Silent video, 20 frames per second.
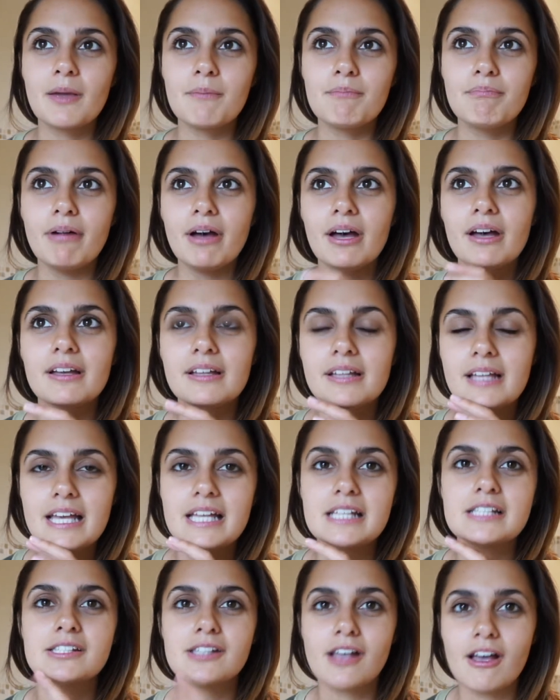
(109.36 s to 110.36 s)
But
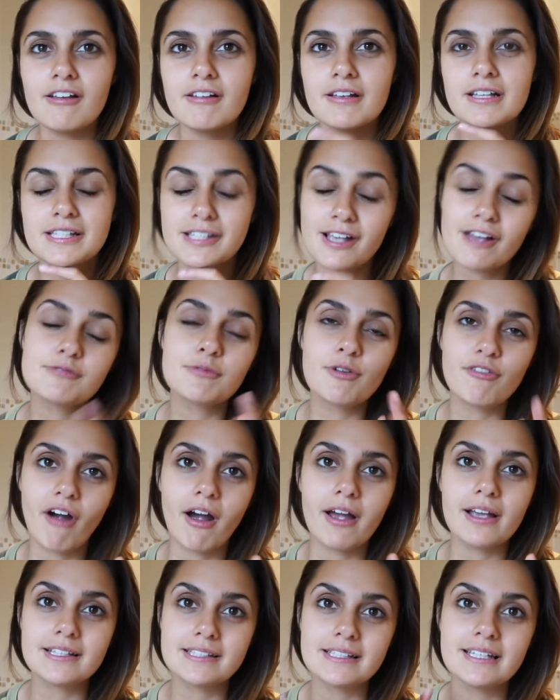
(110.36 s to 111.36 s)
it serves me
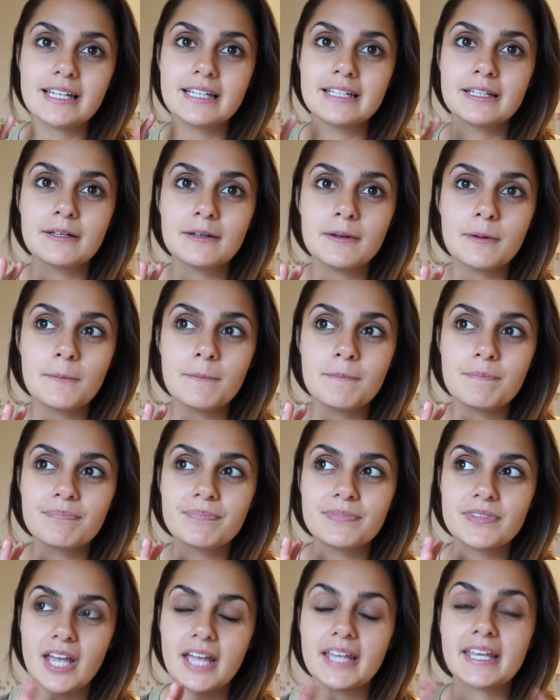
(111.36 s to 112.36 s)
right because I didn't
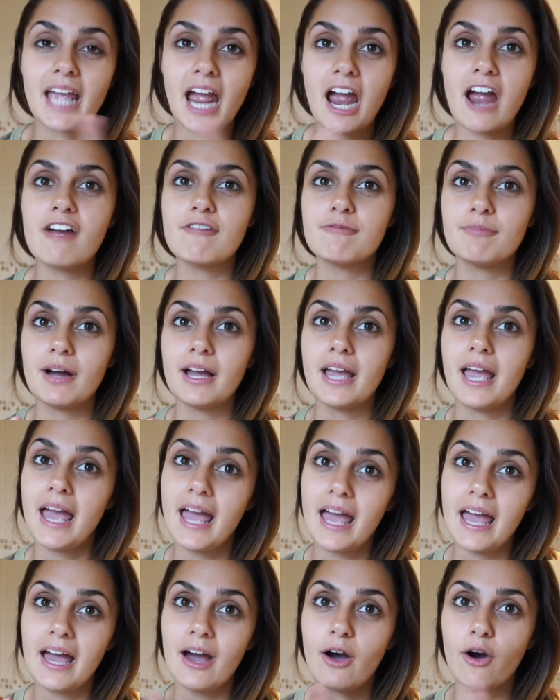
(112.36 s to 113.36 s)
take care of my
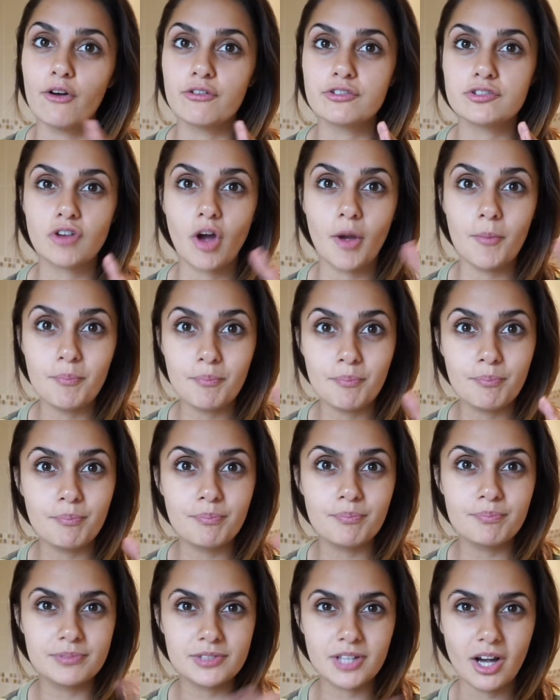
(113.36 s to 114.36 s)
hair after I
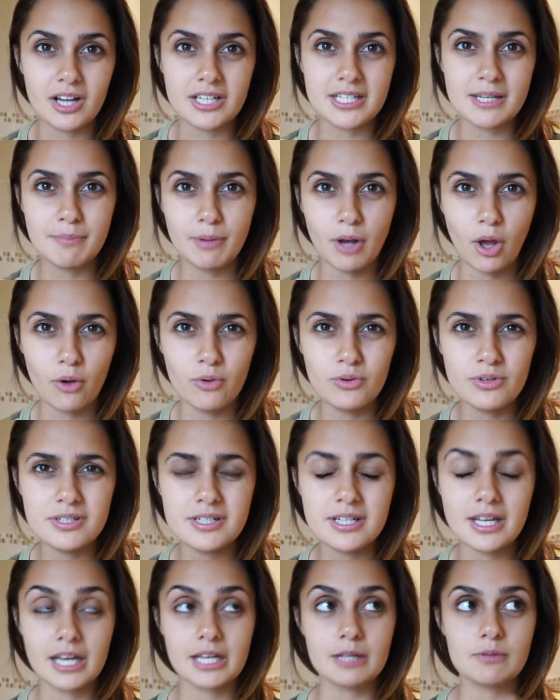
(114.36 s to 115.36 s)
dyed it blonde,
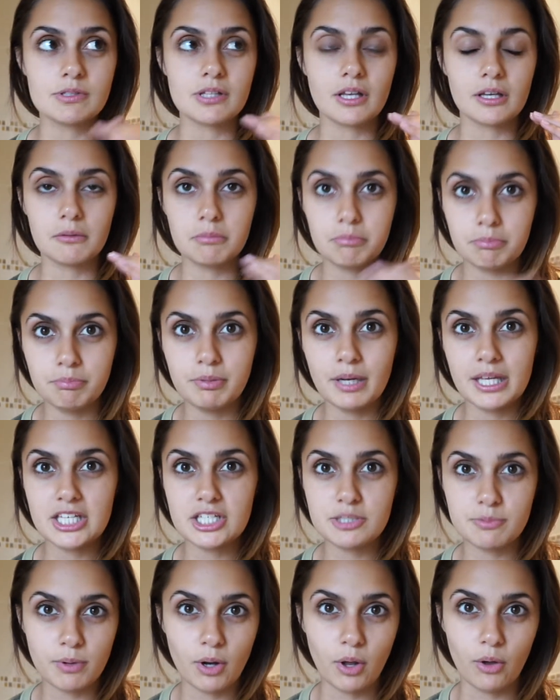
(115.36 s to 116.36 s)
and it was like
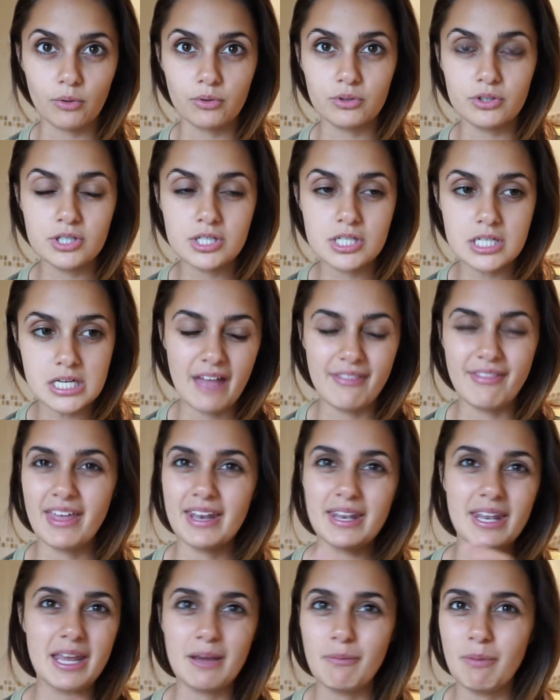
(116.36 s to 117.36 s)
bleach blonde, and
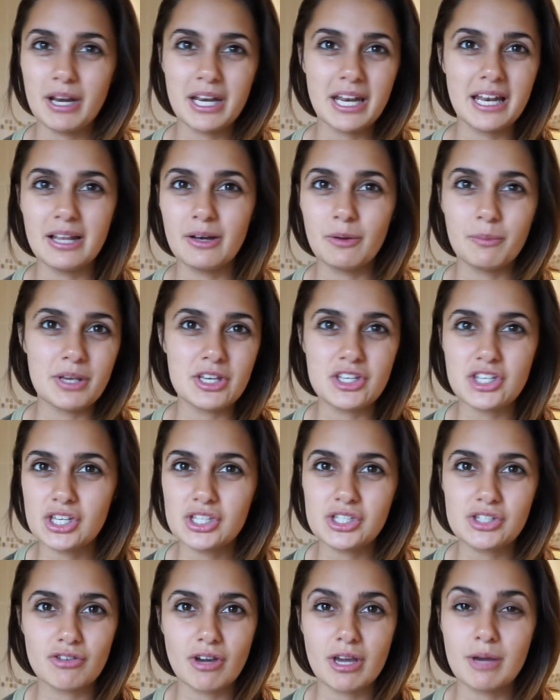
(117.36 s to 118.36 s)
then it went a little bit
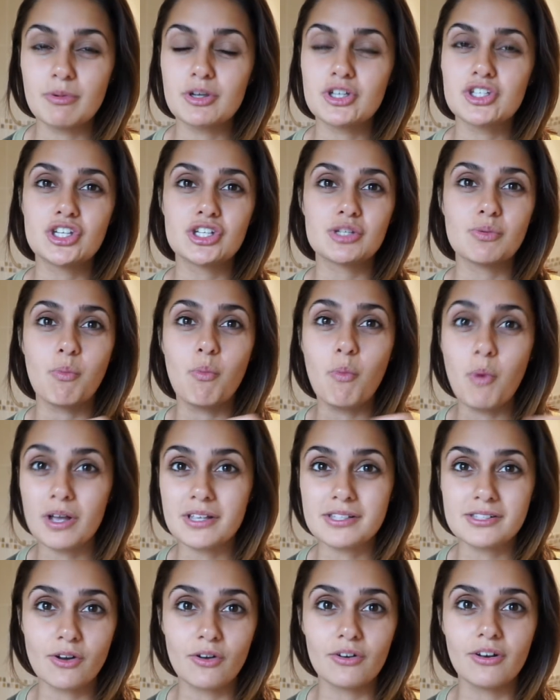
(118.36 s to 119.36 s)
gingery, which just
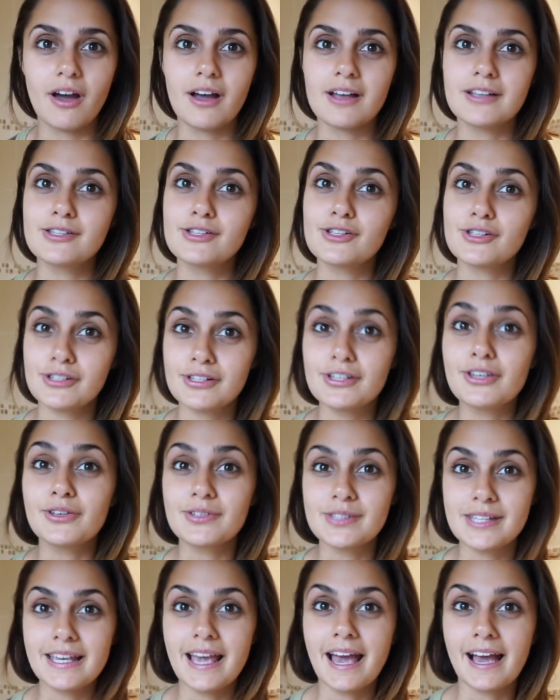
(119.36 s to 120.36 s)
was not nice. You can
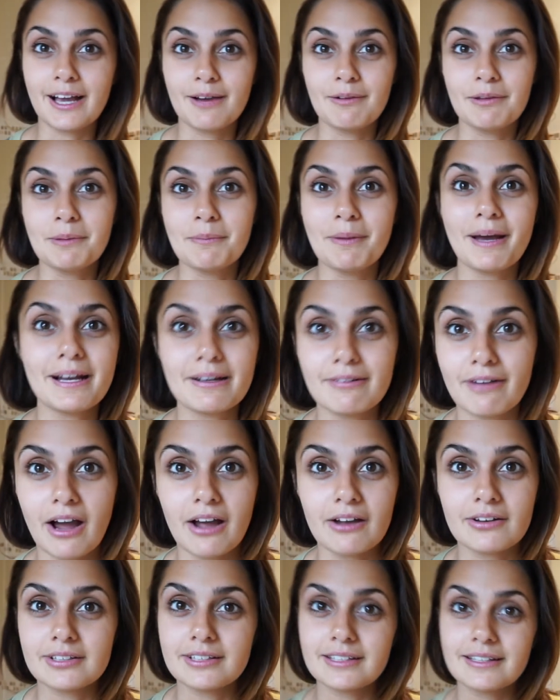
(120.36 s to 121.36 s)
see Echo in the
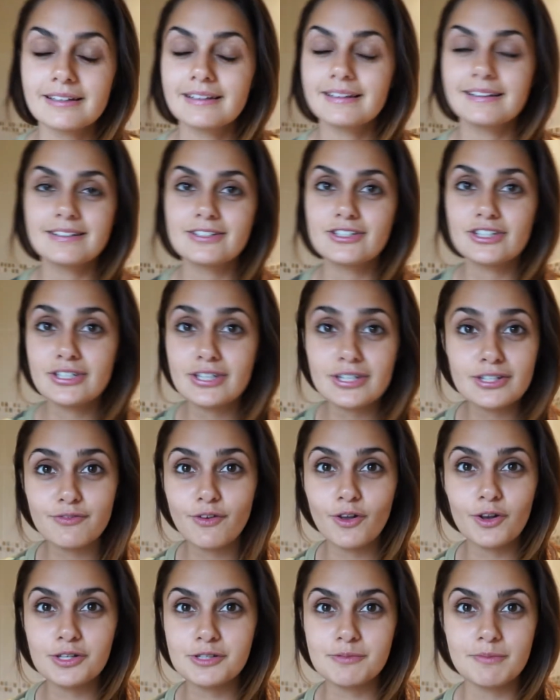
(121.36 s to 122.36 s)
background, she just
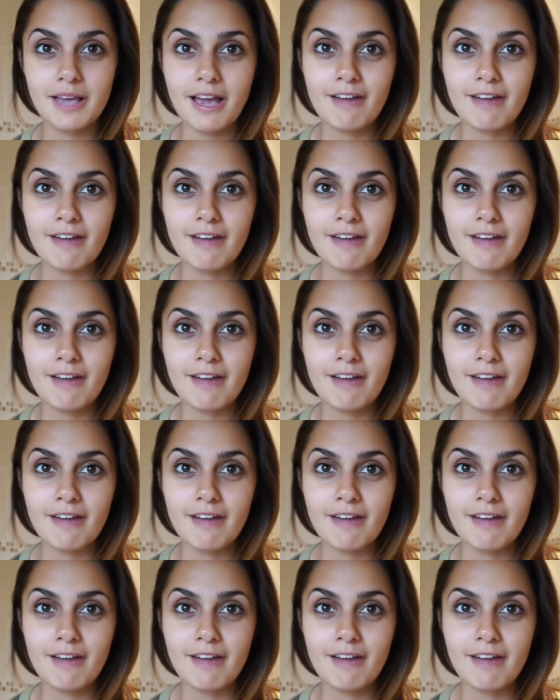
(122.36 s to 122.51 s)
follows me